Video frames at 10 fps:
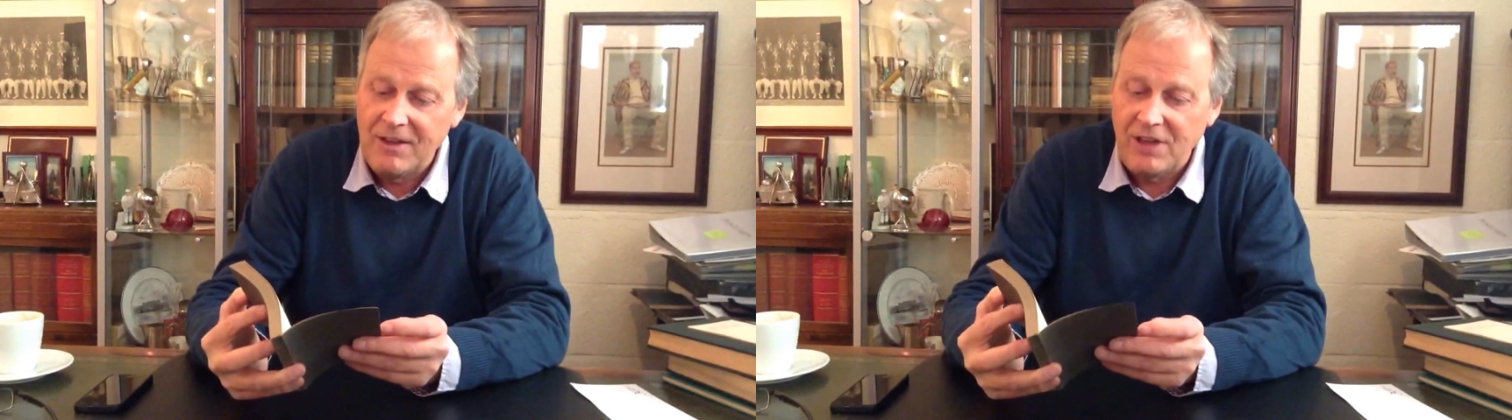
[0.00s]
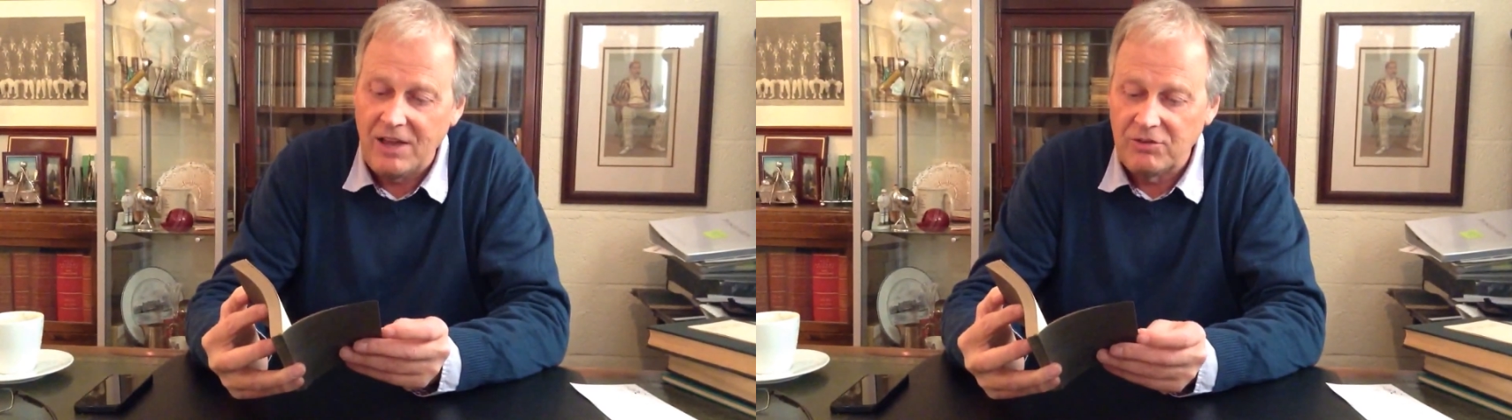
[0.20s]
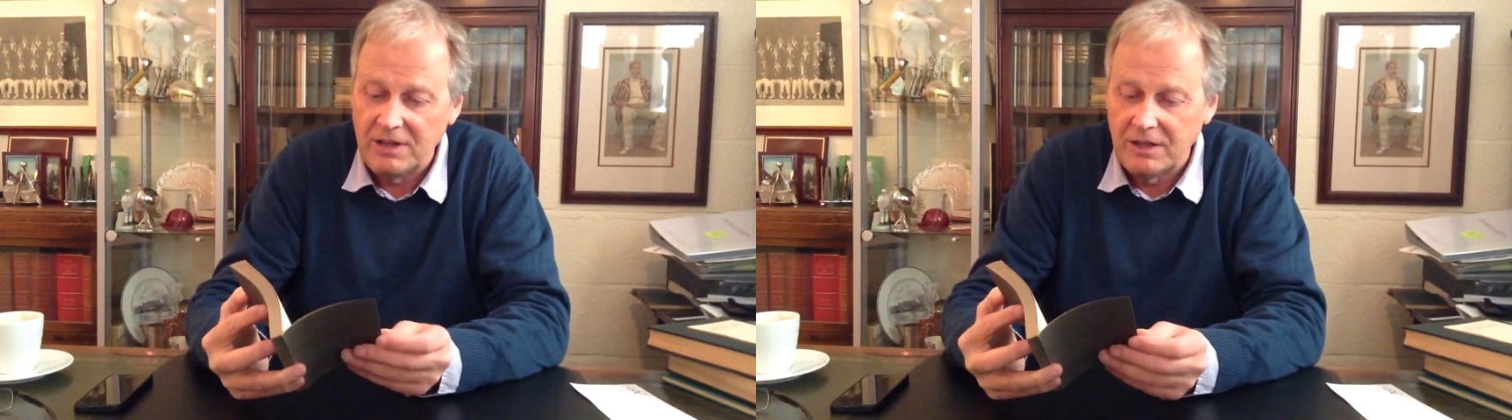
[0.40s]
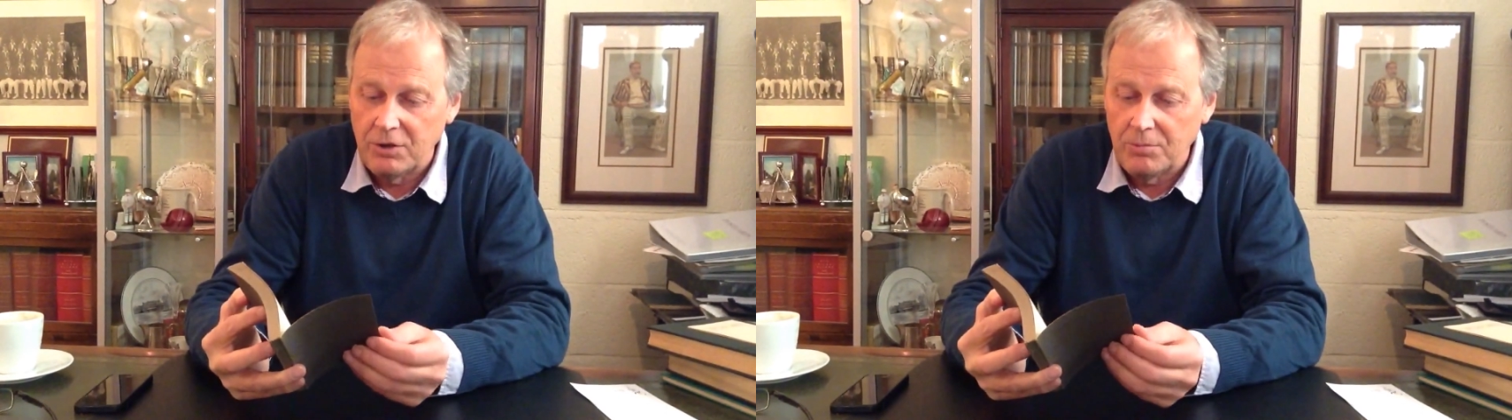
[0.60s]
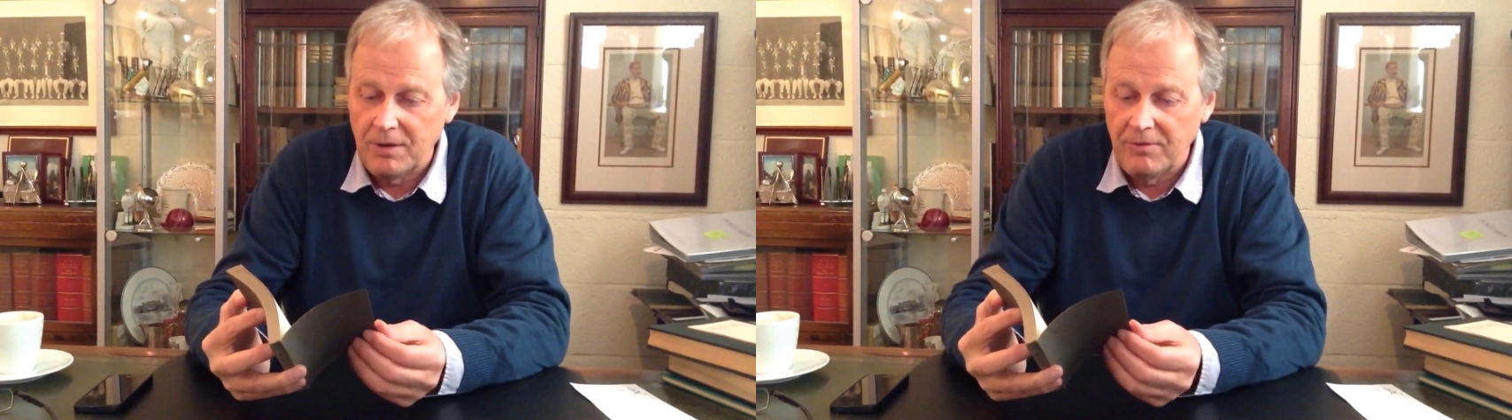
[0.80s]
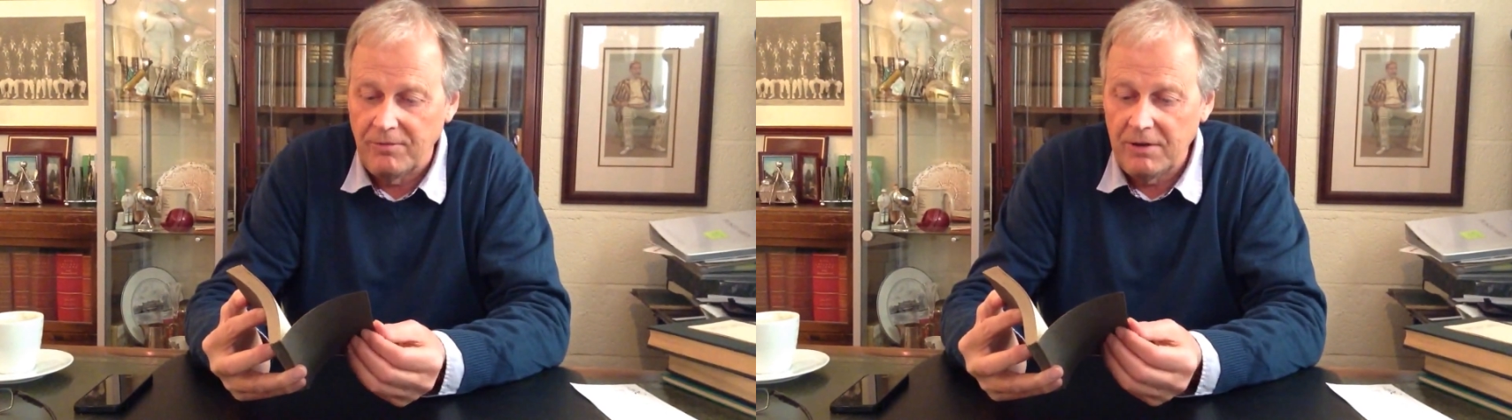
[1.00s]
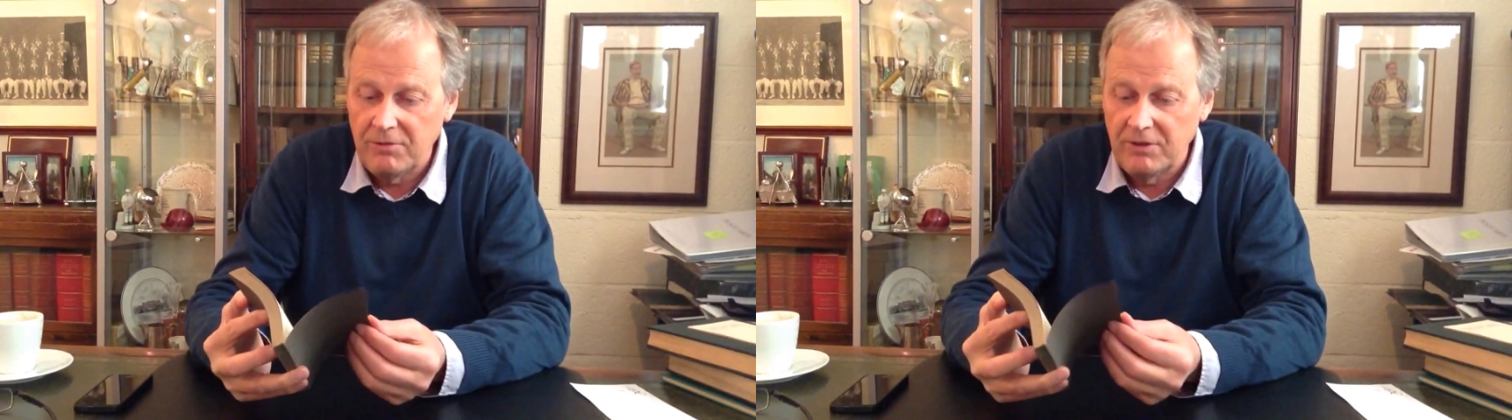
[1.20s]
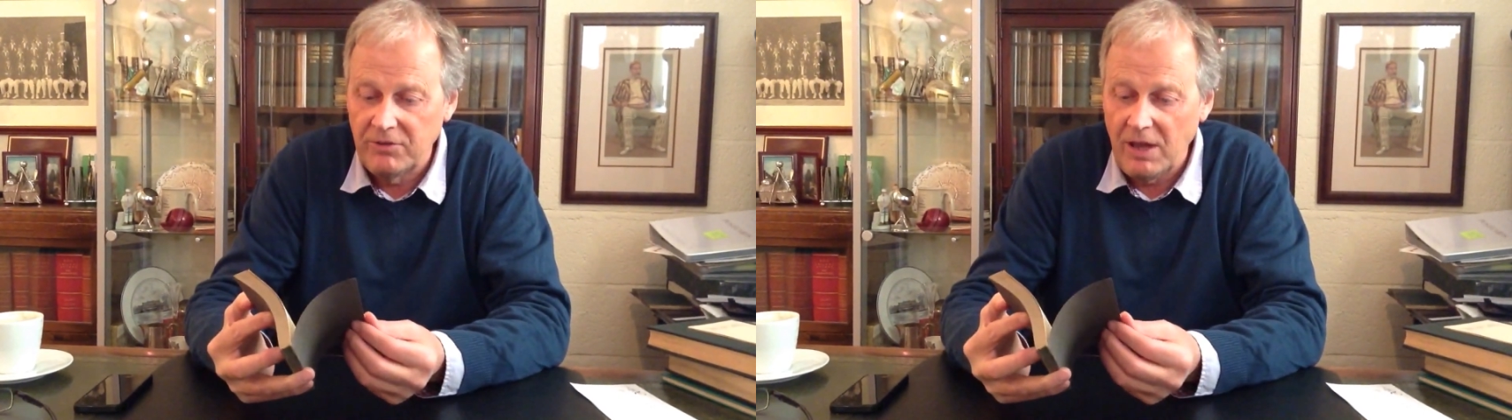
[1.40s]
Ashley Cooper,
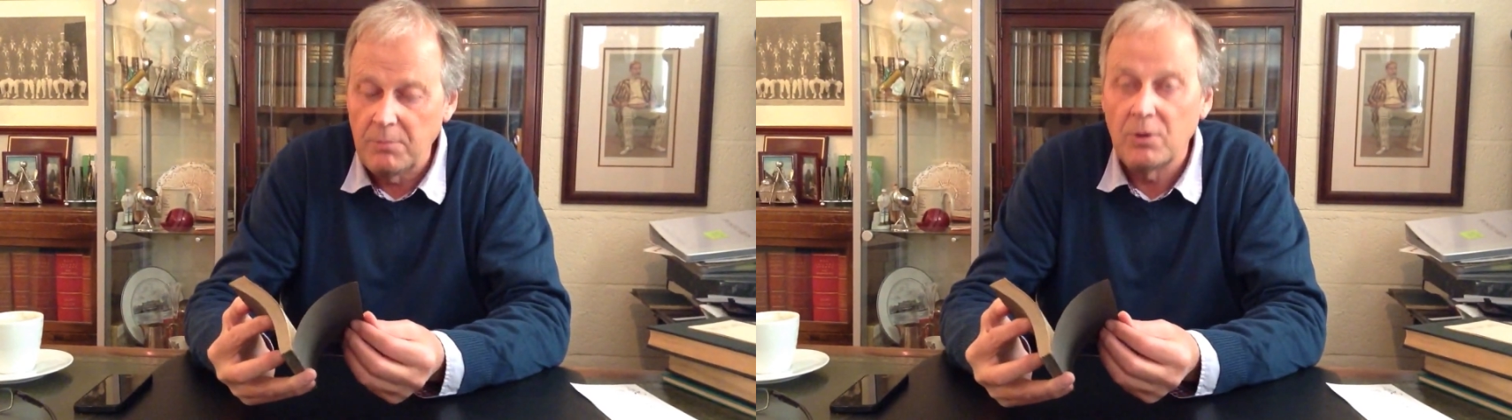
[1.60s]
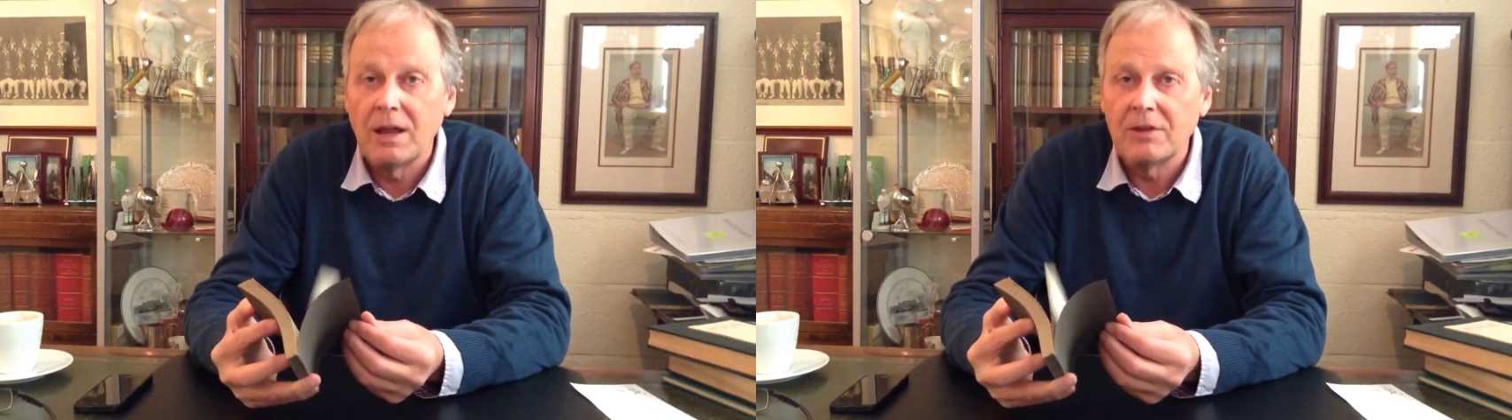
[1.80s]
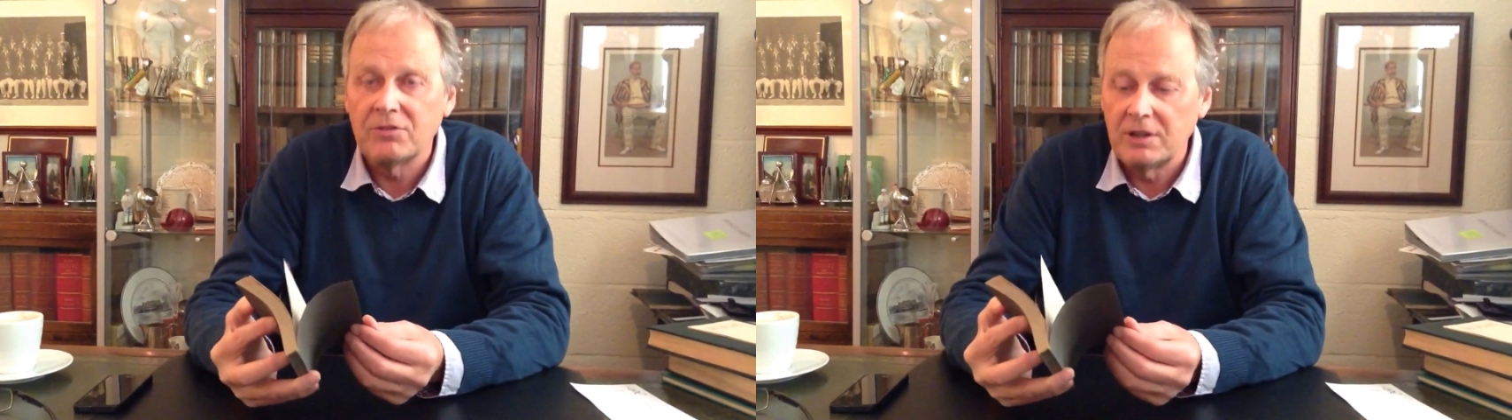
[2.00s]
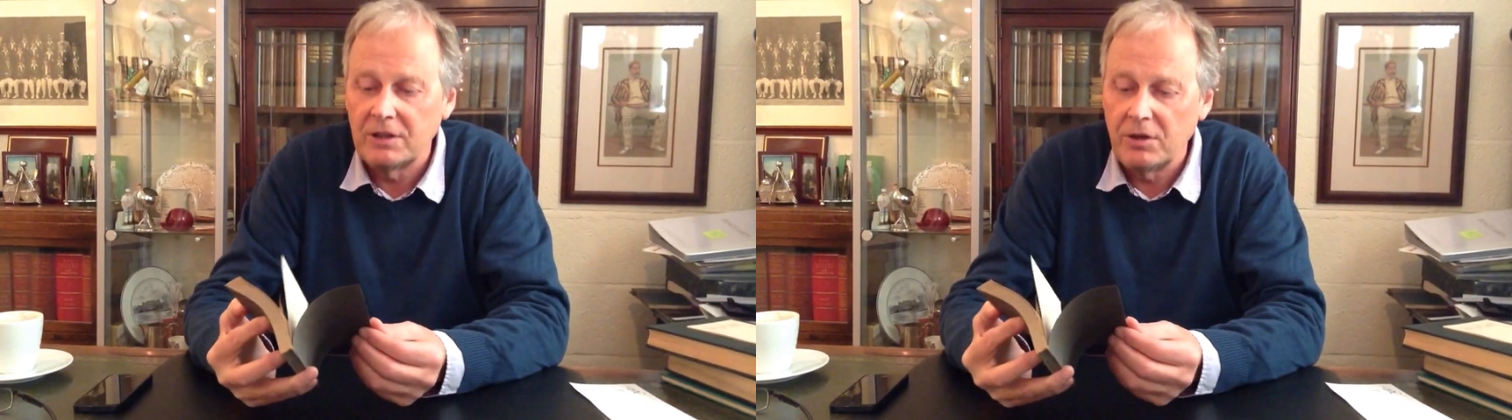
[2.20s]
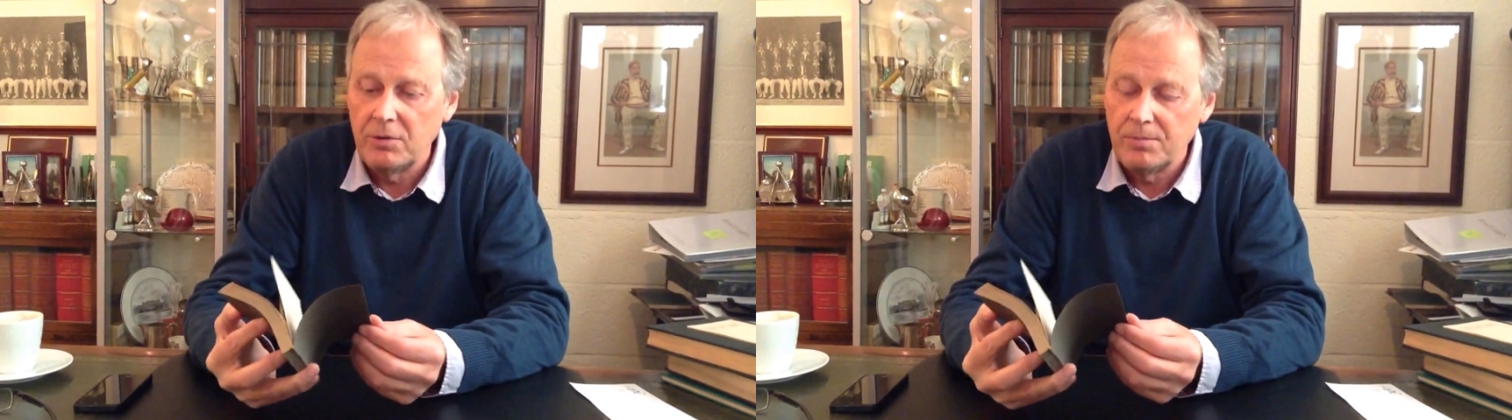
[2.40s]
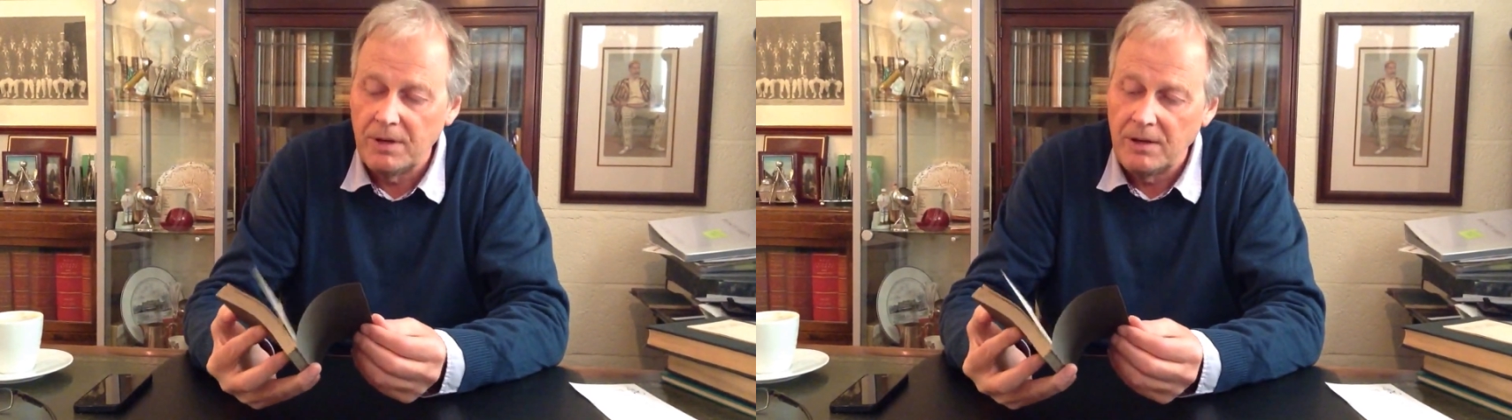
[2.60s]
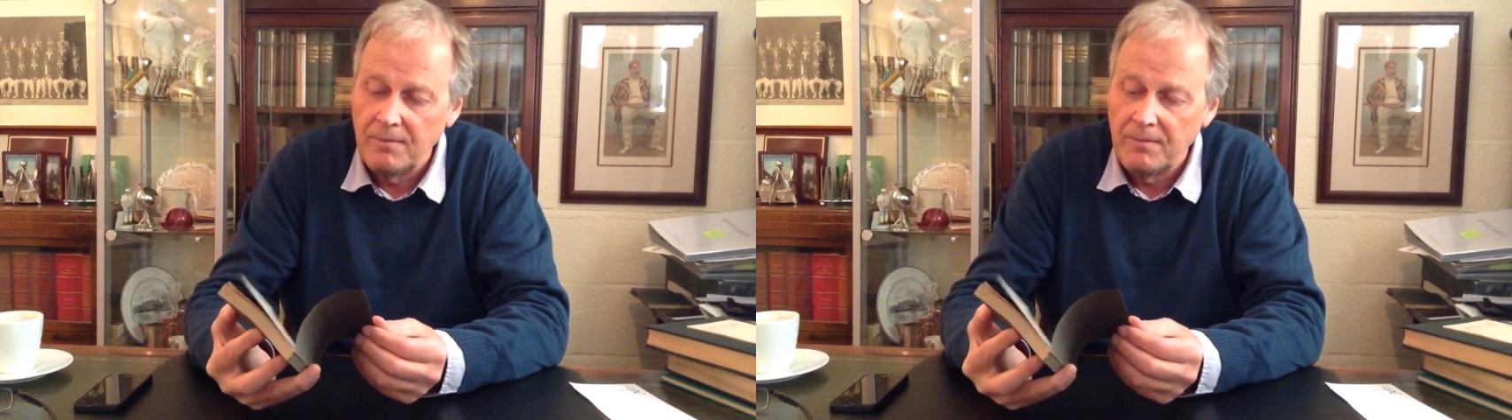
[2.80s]
Frederick Samuel Ashley Cooper,